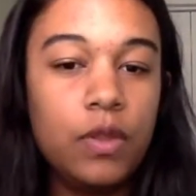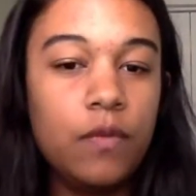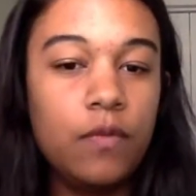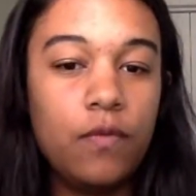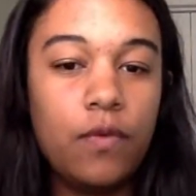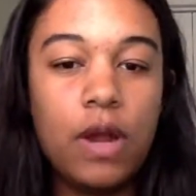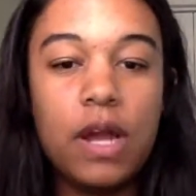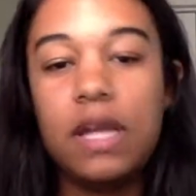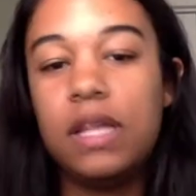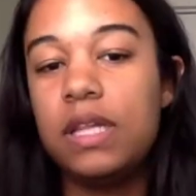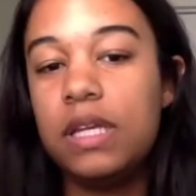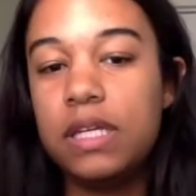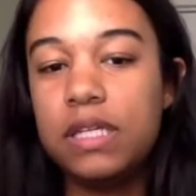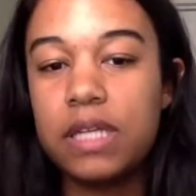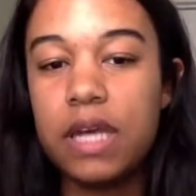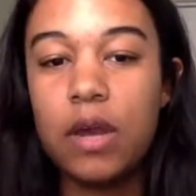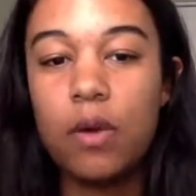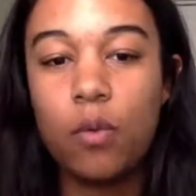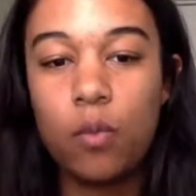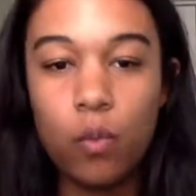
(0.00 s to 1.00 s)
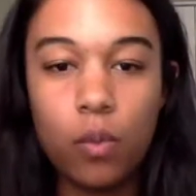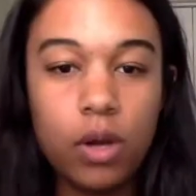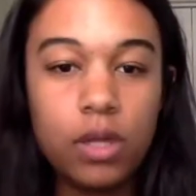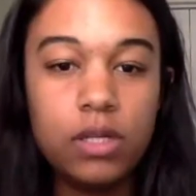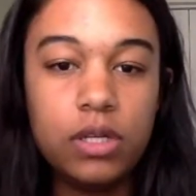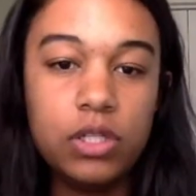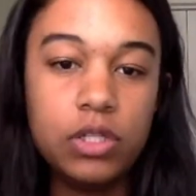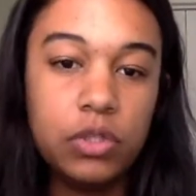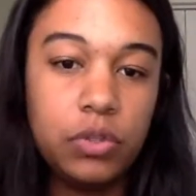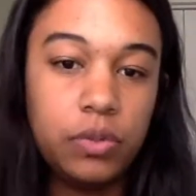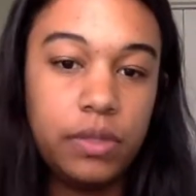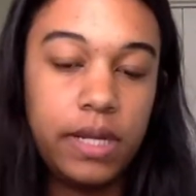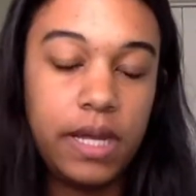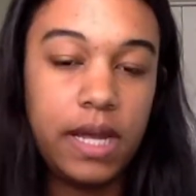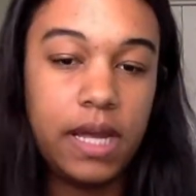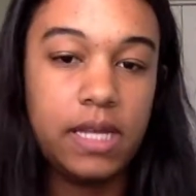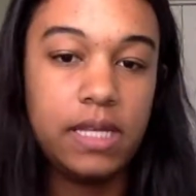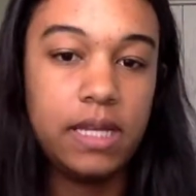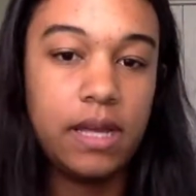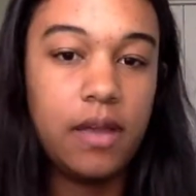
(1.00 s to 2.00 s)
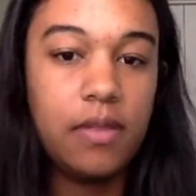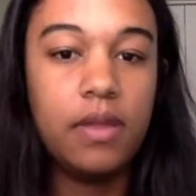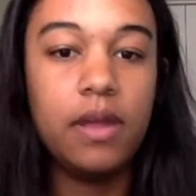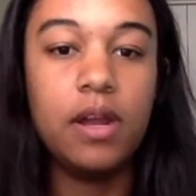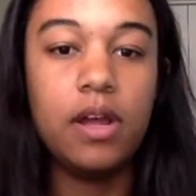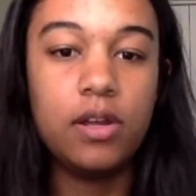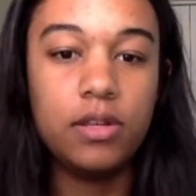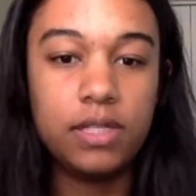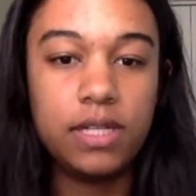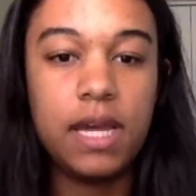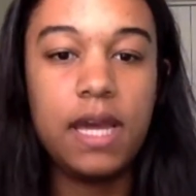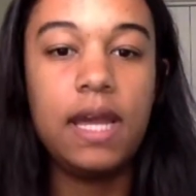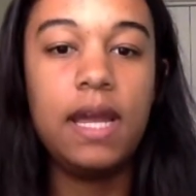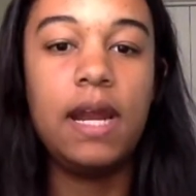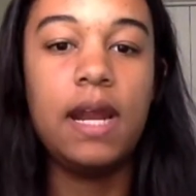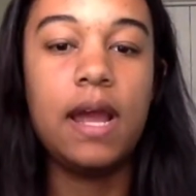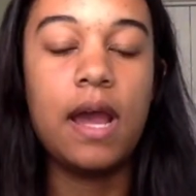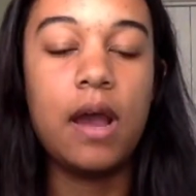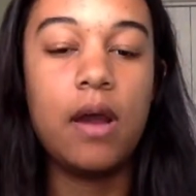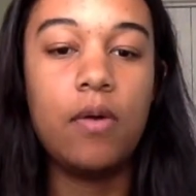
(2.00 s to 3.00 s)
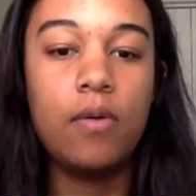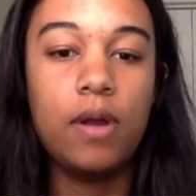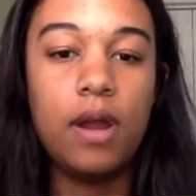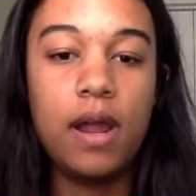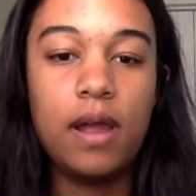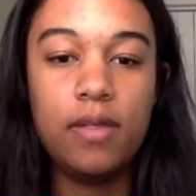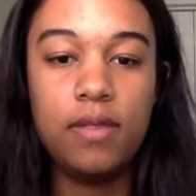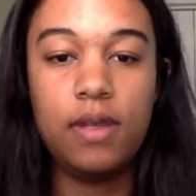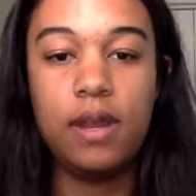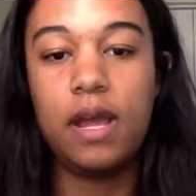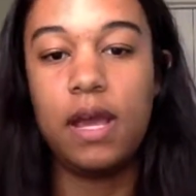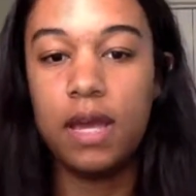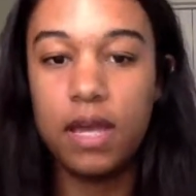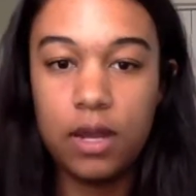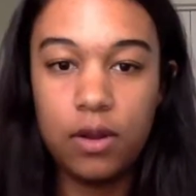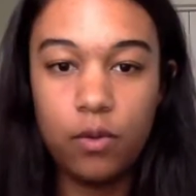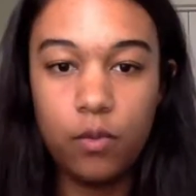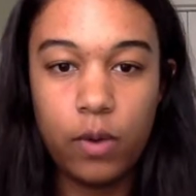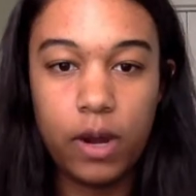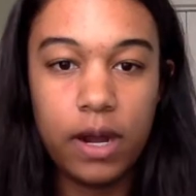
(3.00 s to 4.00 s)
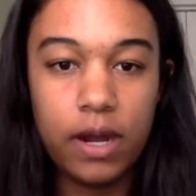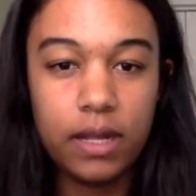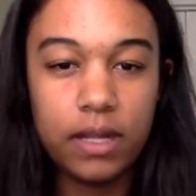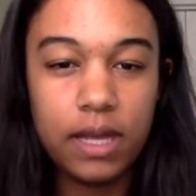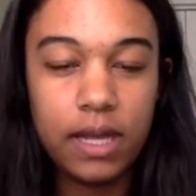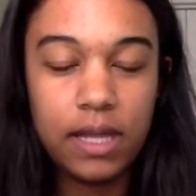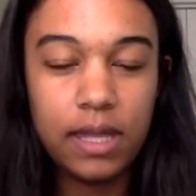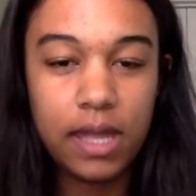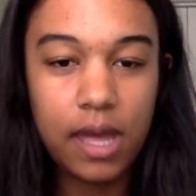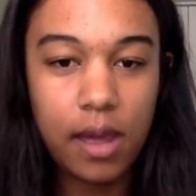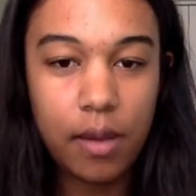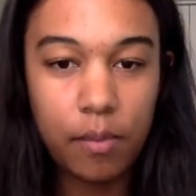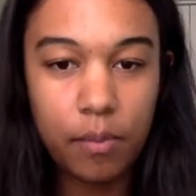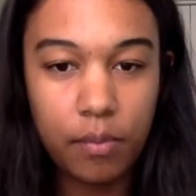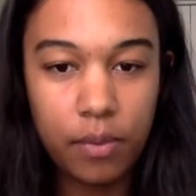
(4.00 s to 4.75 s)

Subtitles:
for at least like 1 to 2 days and then I'll take it out and then I can wear it like that.